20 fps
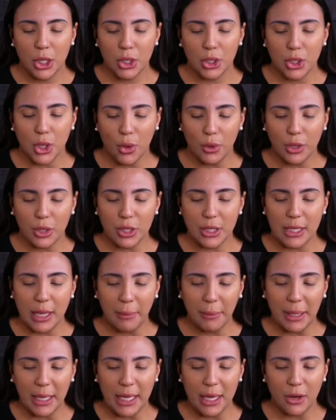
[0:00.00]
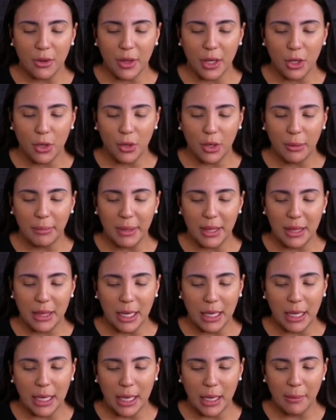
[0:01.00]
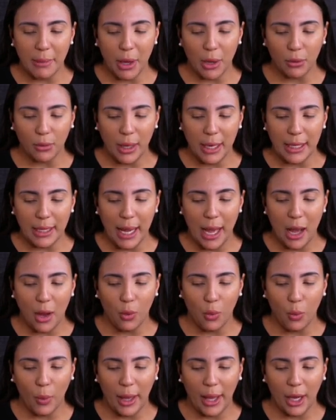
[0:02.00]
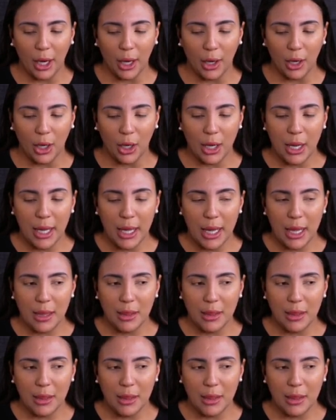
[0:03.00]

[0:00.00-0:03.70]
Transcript: So there's somebody here that you could be thinking about right now where